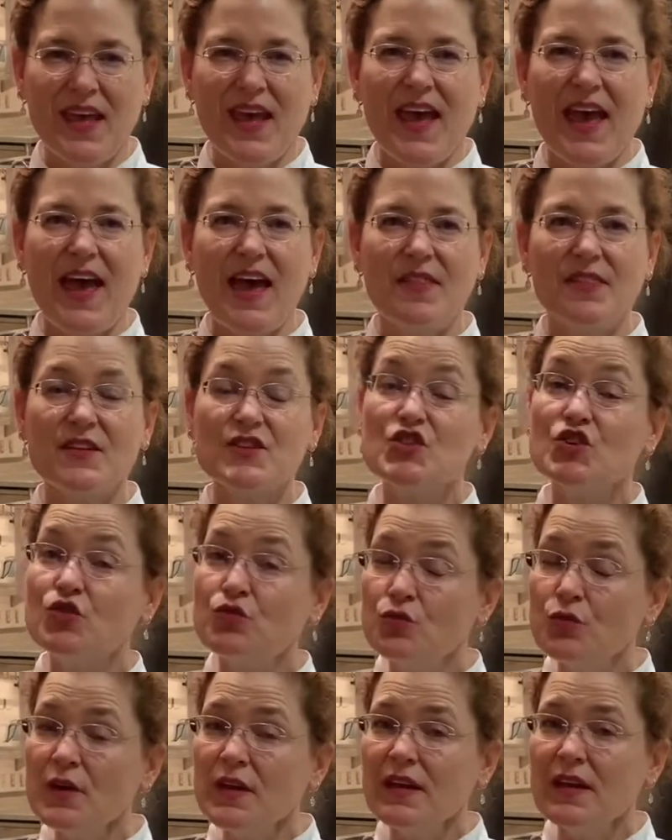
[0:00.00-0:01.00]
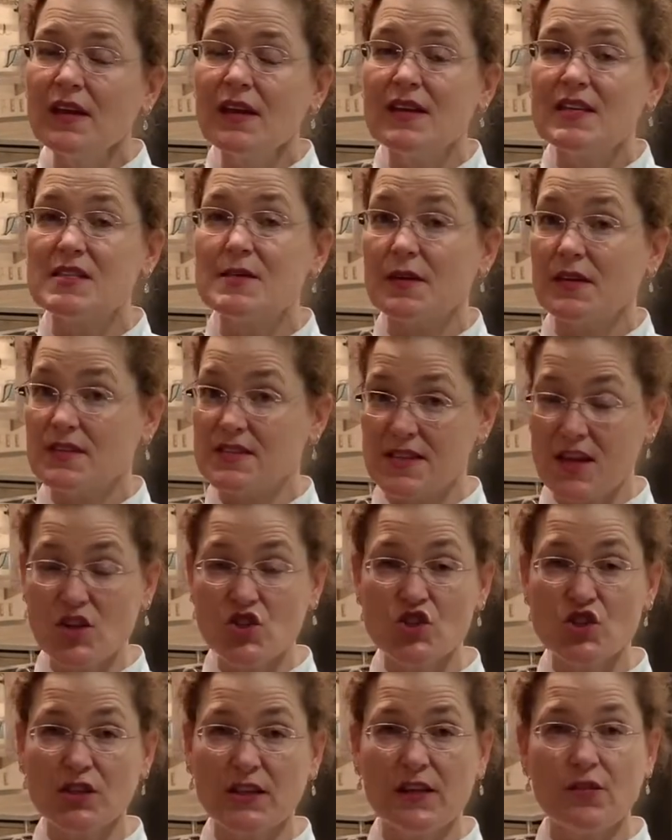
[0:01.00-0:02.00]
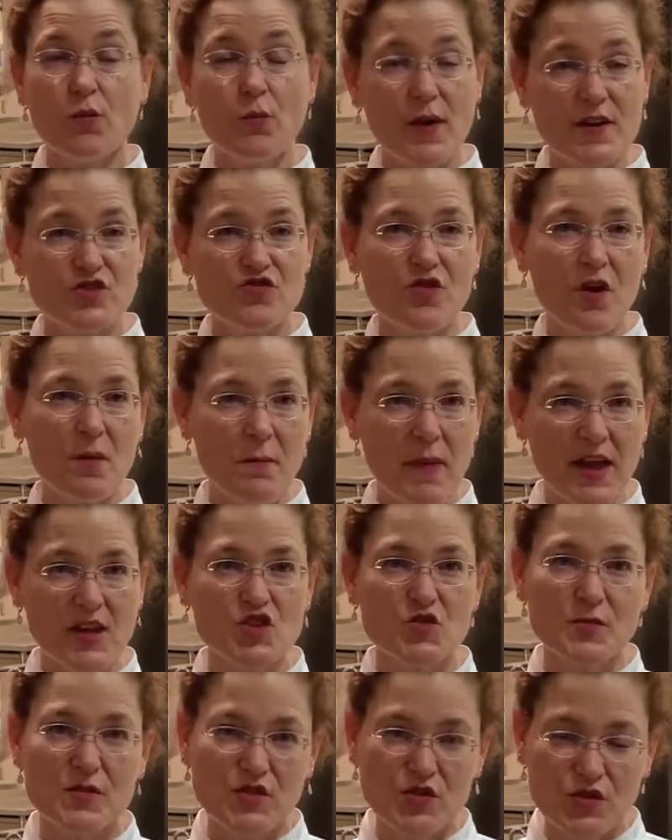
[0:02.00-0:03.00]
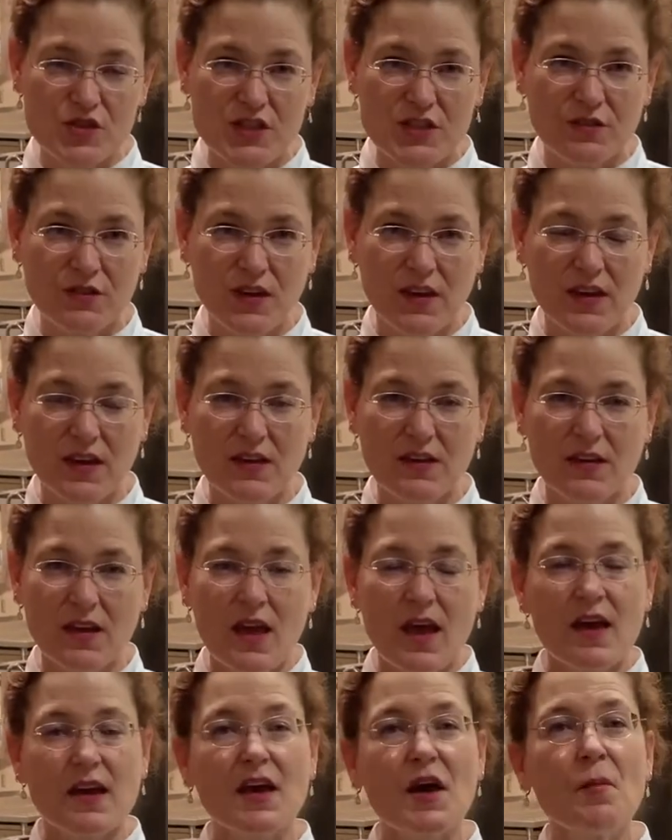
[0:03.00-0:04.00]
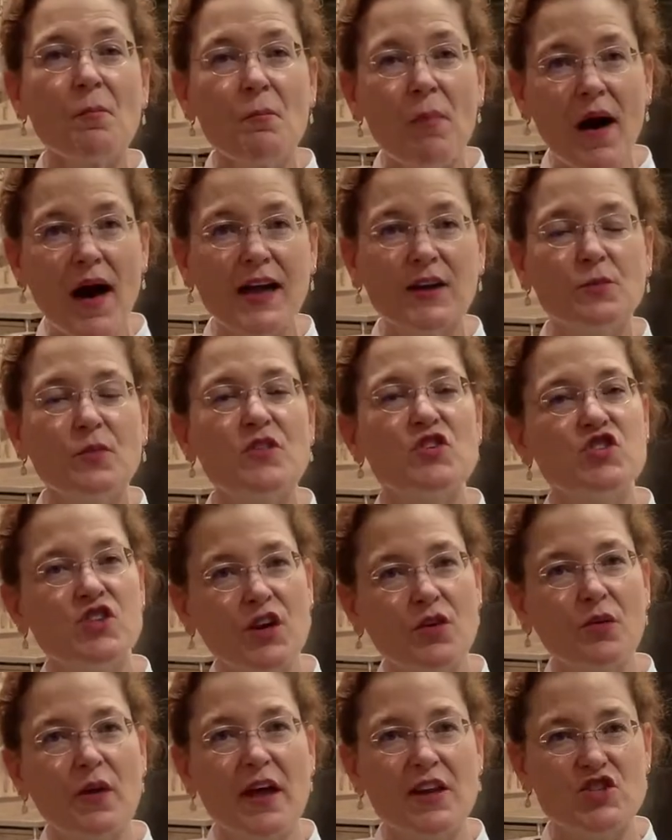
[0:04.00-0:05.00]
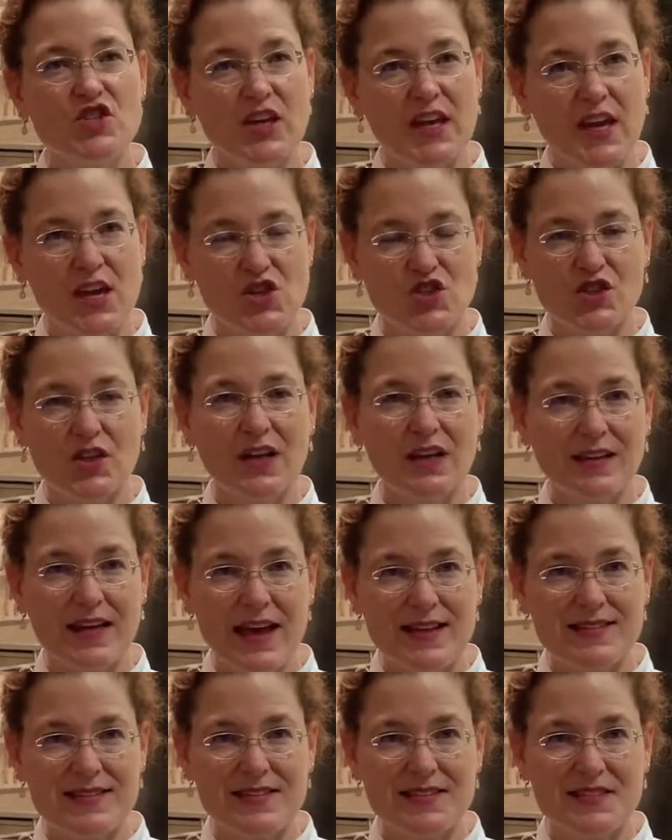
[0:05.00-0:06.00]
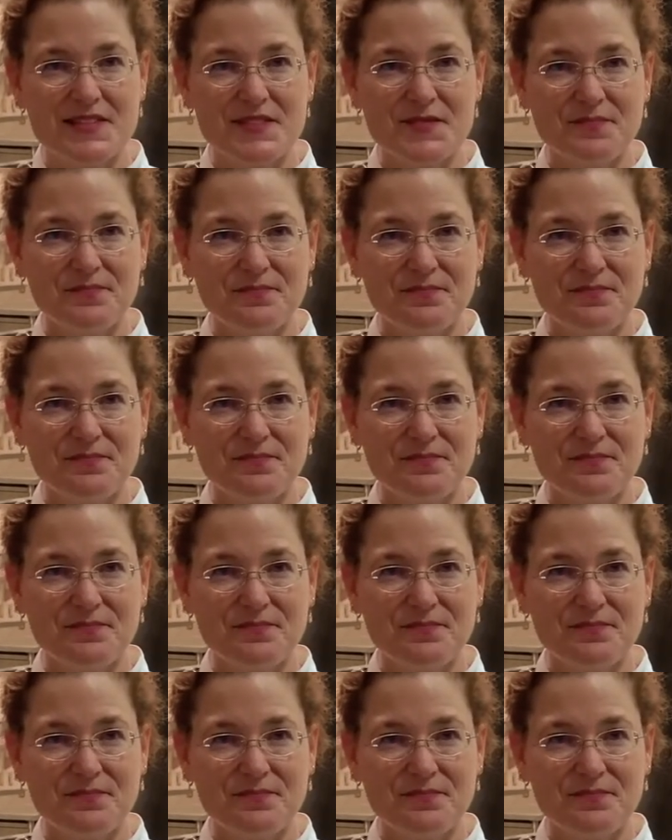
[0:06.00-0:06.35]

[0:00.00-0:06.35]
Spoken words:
and the degree is essentially the Restaurant Management Certificate combined with general education classes.